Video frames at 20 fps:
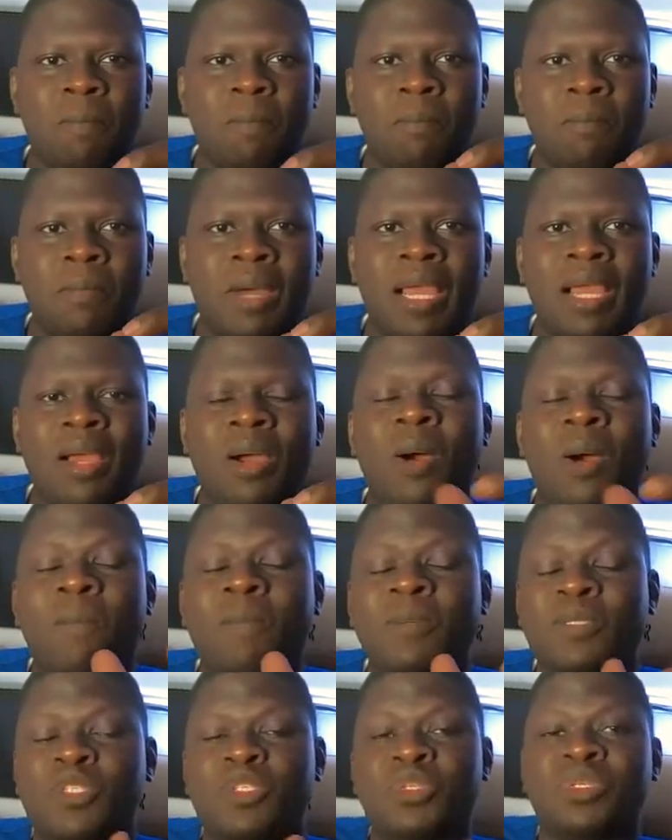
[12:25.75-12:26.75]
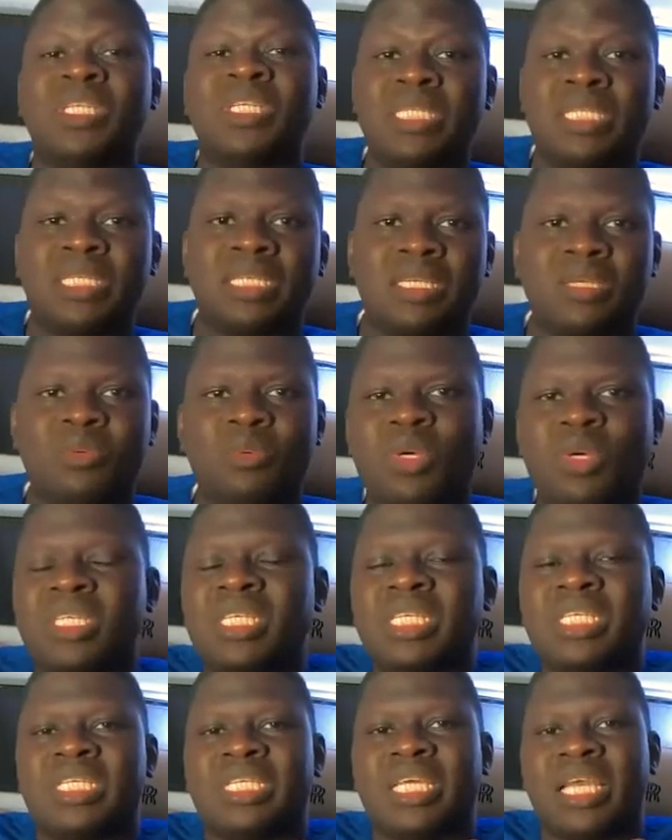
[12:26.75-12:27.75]
my opportunity
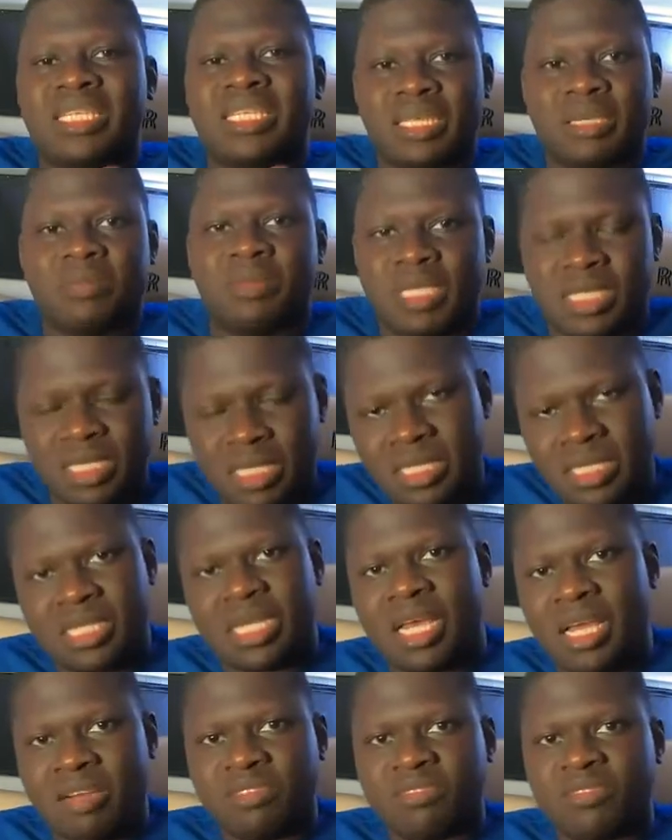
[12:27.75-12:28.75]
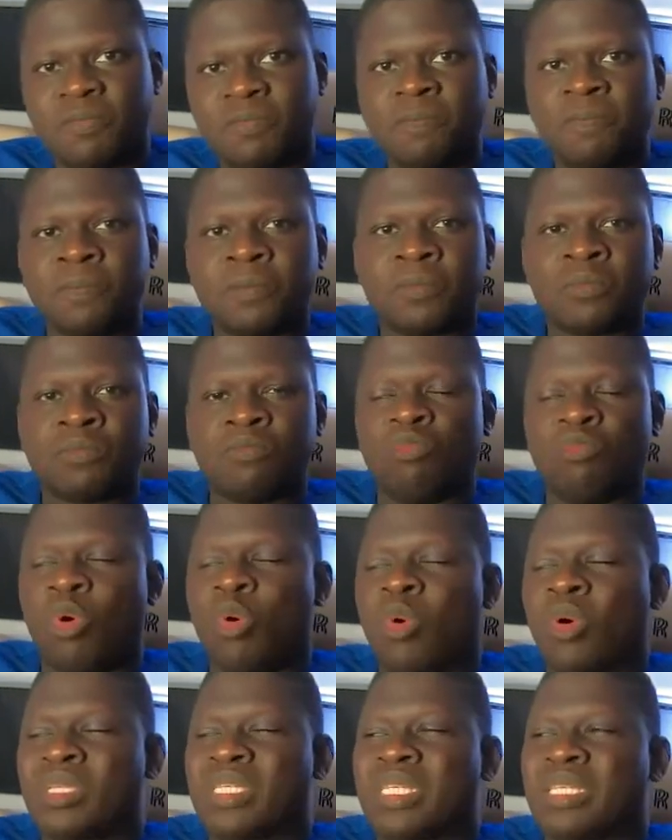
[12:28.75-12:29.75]
wasn't in the SMS itself,
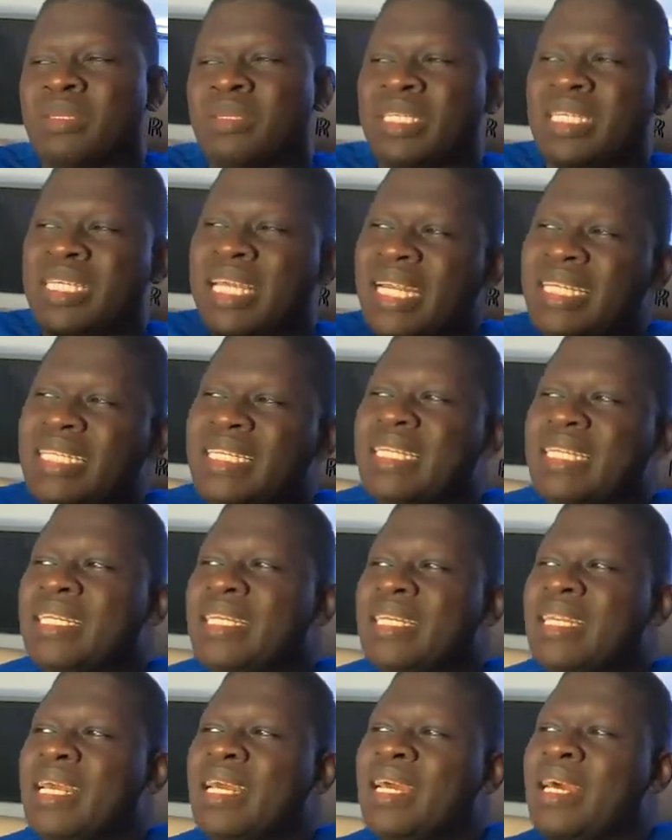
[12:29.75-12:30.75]
but was in getting